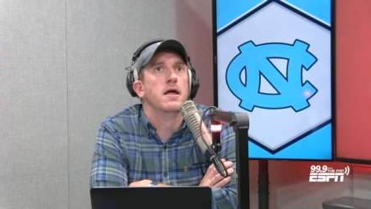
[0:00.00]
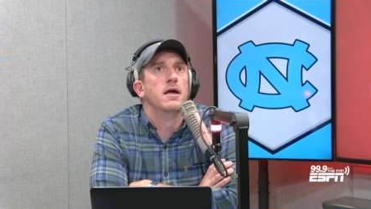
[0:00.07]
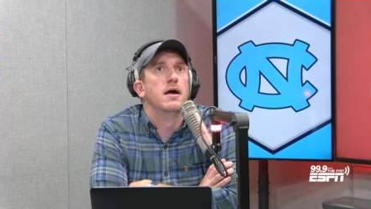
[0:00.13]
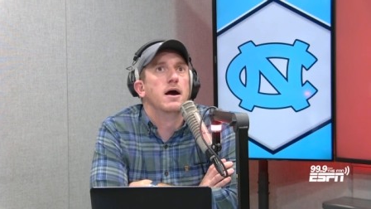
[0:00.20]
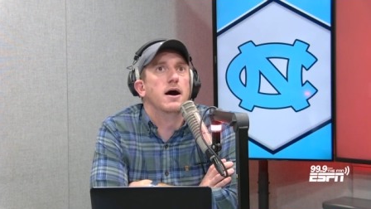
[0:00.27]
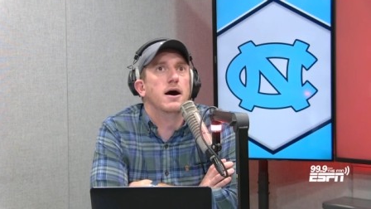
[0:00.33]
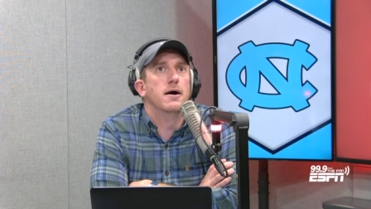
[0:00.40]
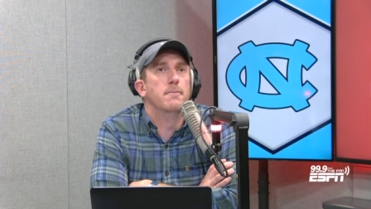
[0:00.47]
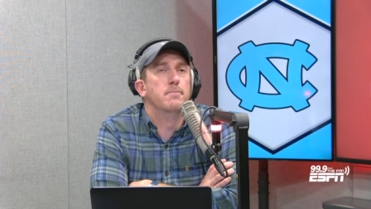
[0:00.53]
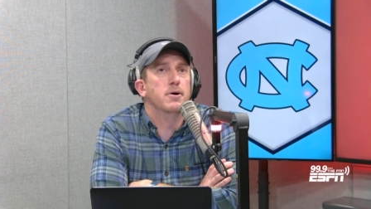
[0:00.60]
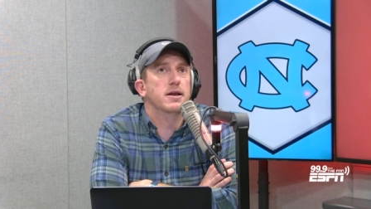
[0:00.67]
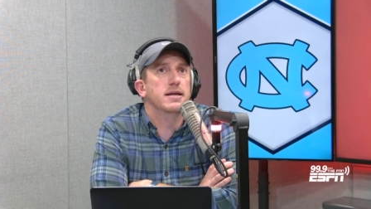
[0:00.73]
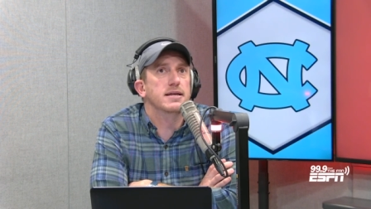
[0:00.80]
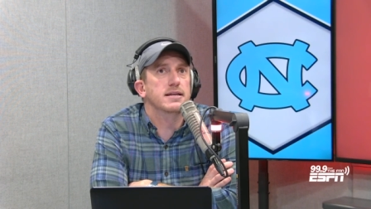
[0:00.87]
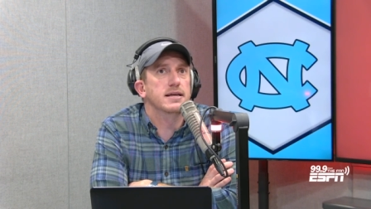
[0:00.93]
Uh, but
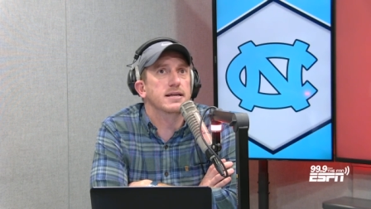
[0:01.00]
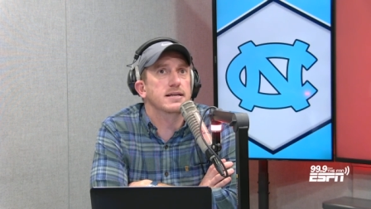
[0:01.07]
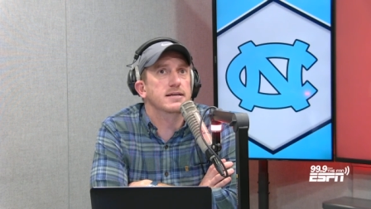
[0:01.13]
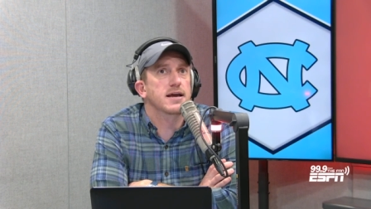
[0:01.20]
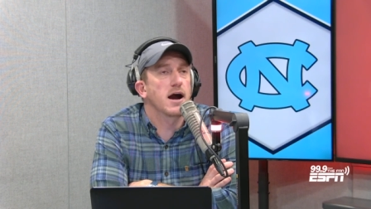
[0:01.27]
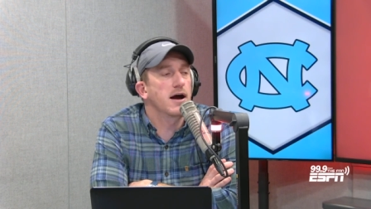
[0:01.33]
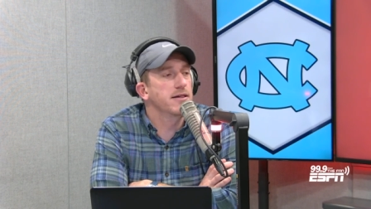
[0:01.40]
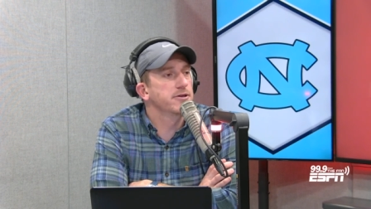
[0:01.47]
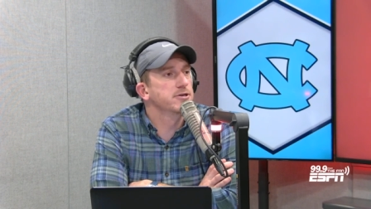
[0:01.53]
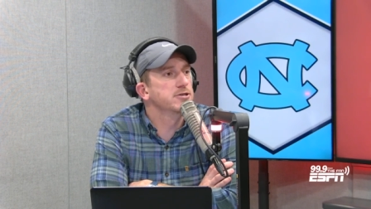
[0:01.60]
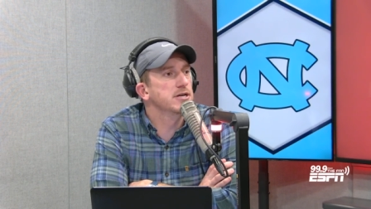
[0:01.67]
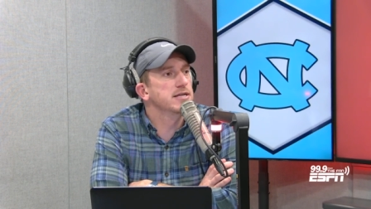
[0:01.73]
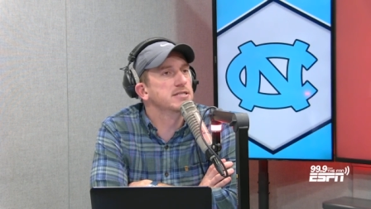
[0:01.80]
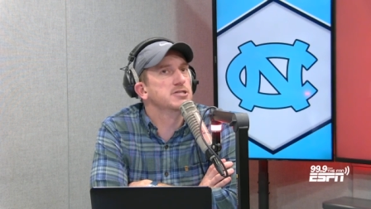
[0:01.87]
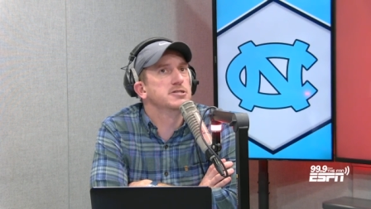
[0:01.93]
in, in college,
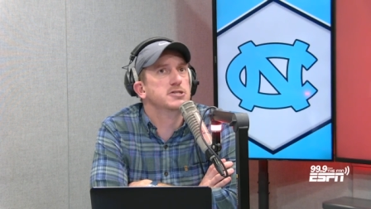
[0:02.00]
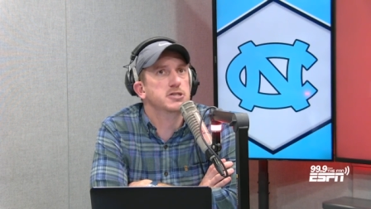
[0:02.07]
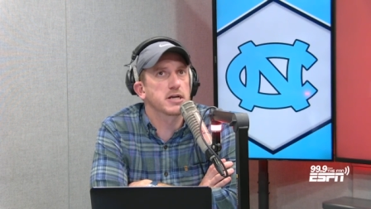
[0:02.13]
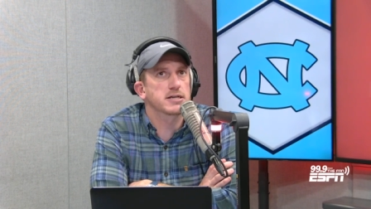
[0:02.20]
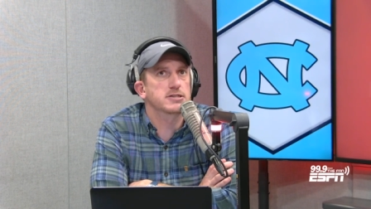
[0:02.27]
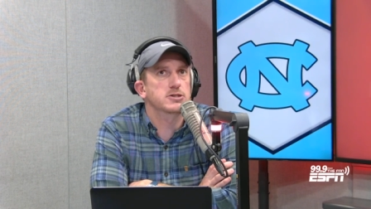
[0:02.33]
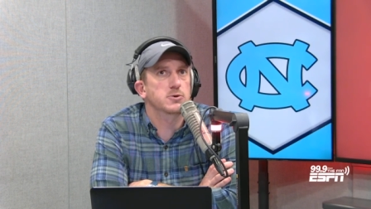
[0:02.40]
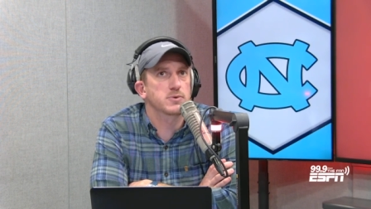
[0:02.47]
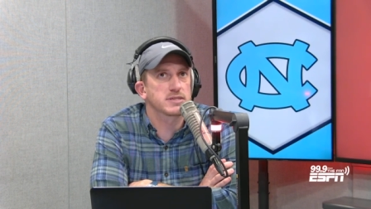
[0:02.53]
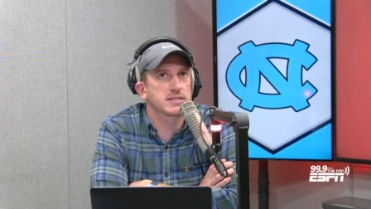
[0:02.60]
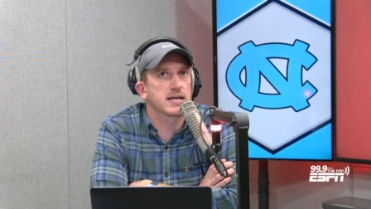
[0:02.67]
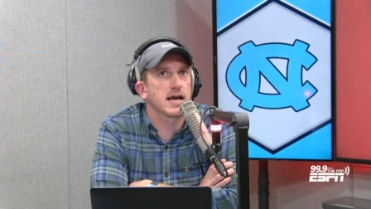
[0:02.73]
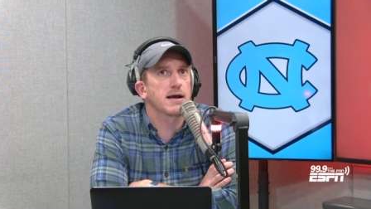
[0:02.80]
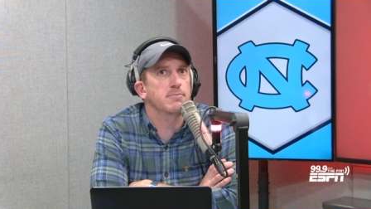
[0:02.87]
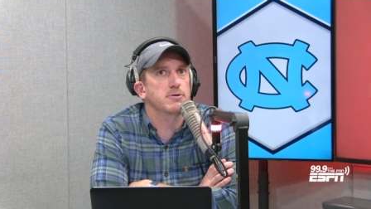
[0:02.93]
it's just to
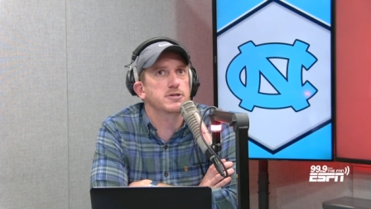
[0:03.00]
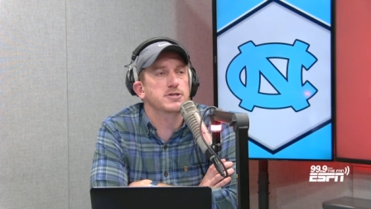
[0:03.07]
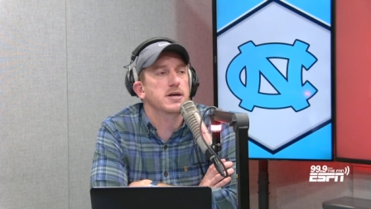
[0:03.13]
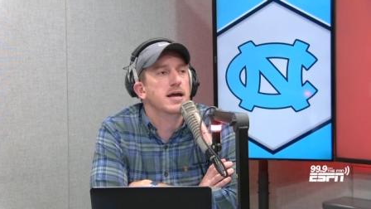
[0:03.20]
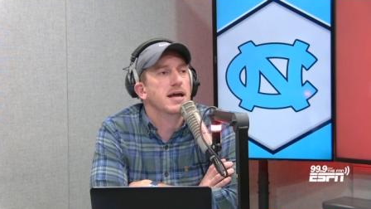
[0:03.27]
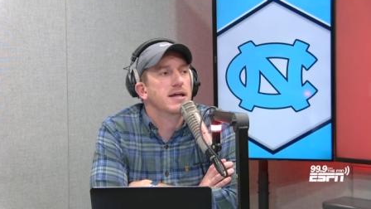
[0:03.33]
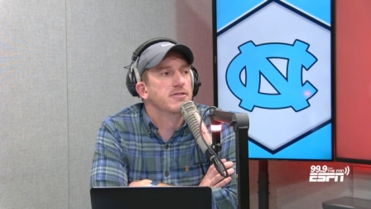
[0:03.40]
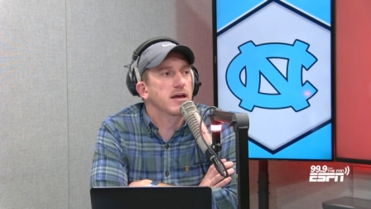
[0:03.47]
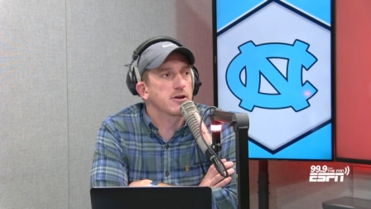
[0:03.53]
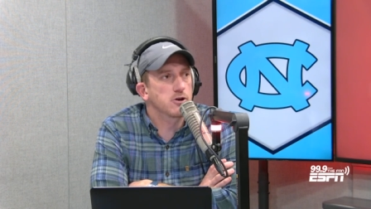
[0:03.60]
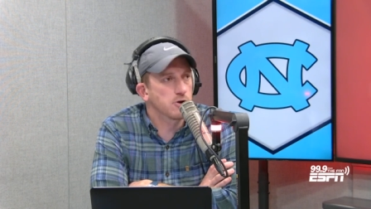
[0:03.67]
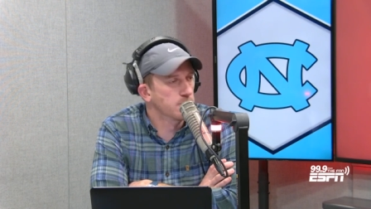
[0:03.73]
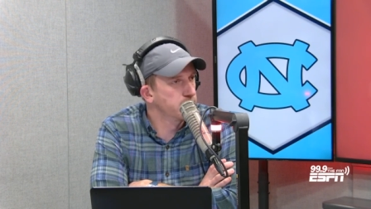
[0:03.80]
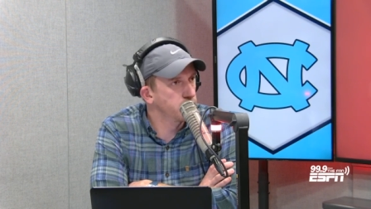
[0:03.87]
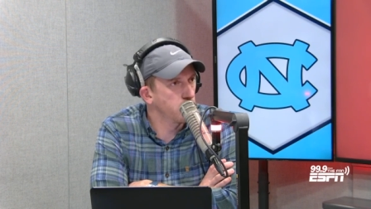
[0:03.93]
establish that
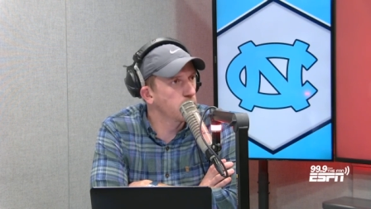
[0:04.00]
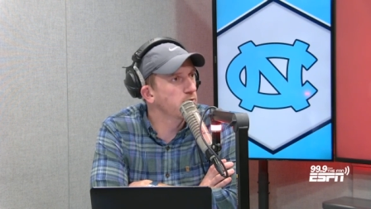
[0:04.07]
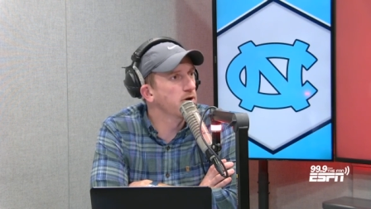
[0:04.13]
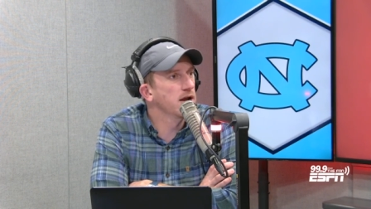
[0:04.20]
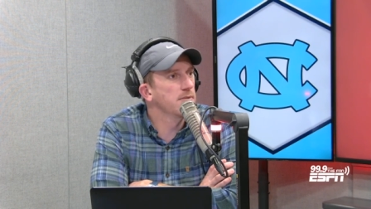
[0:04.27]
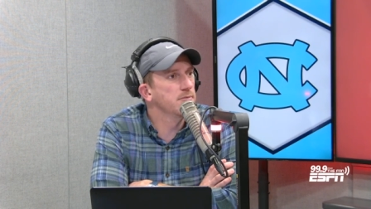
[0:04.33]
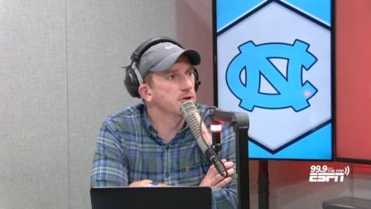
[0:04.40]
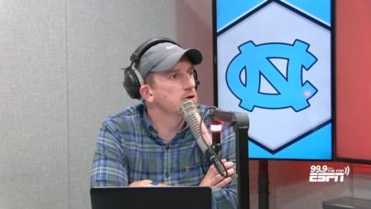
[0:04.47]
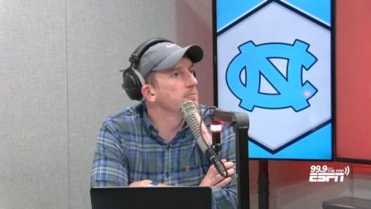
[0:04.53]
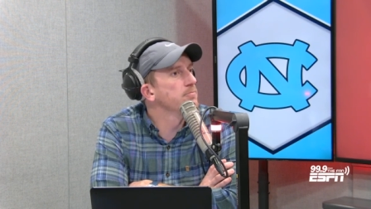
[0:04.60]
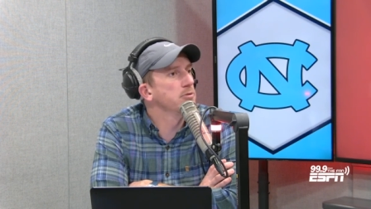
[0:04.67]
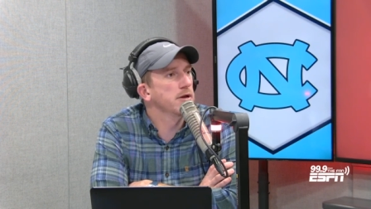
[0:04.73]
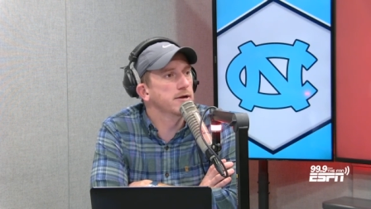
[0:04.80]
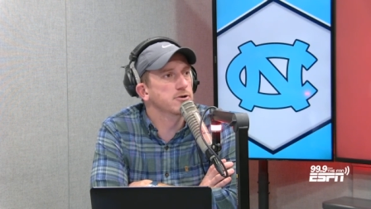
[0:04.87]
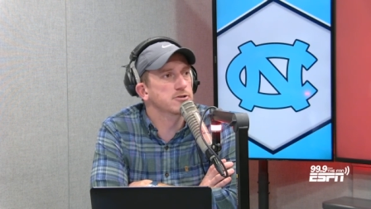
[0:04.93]
your program and your
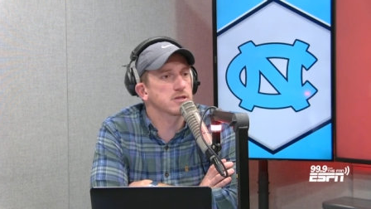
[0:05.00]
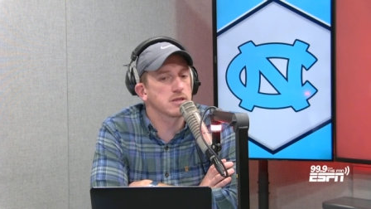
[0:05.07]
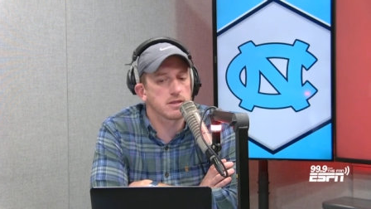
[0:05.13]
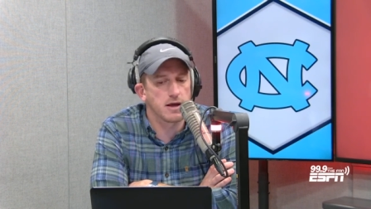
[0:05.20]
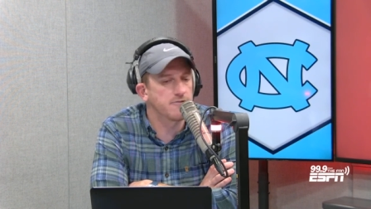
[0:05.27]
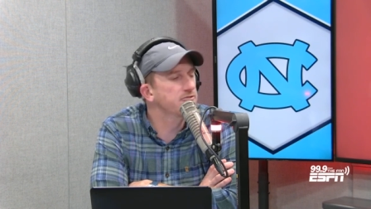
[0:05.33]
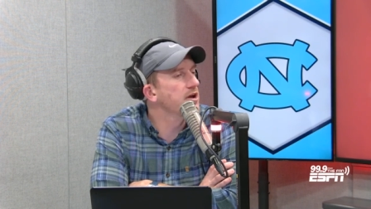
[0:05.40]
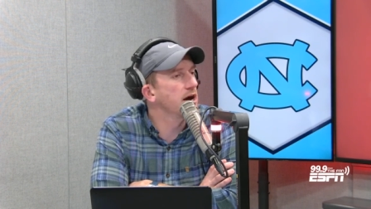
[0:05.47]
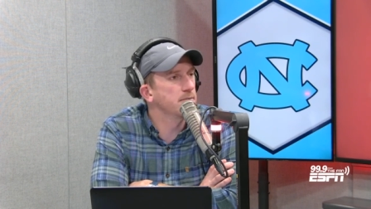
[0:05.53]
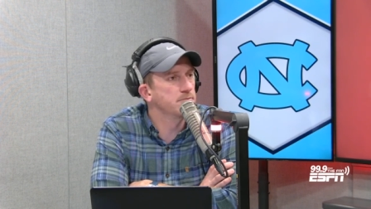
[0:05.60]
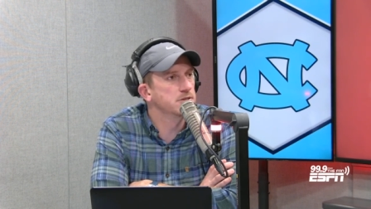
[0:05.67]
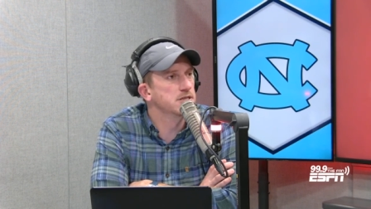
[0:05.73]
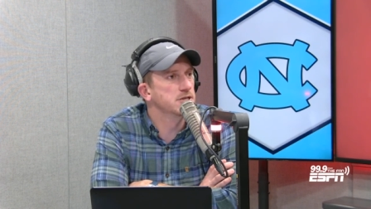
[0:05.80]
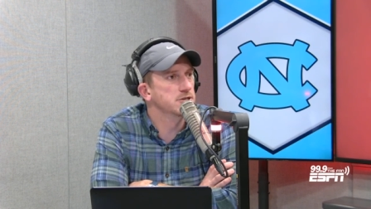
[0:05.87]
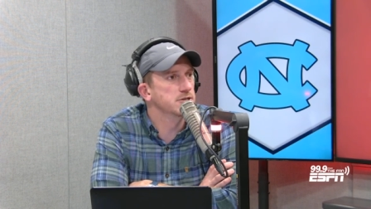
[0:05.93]
players love
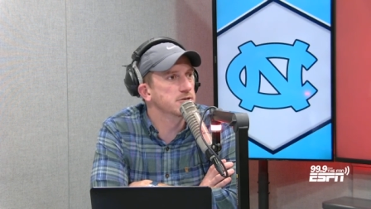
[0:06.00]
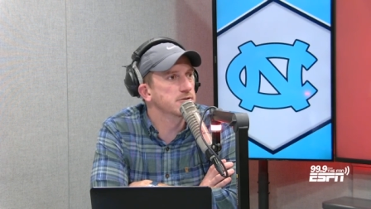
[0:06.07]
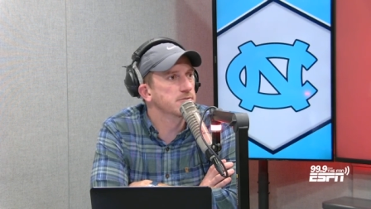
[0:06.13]
competition.